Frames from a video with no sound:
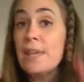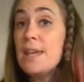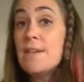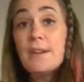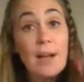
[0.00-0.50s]

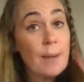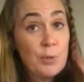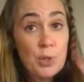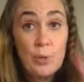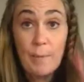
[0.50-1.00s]
even up
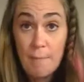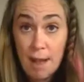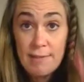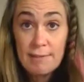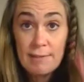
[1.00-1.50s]
to a
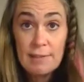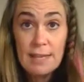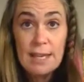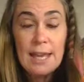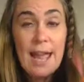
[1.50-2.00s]
month,
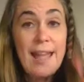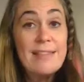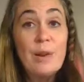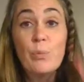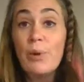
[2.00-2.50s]
and
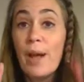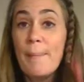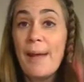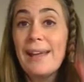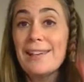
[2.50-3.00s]
then we'll come
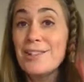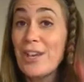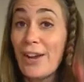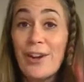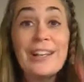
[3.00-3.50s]
back and
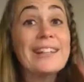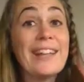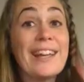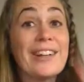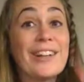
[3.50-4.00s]
check on it
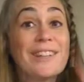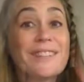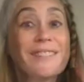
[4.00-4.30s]
later.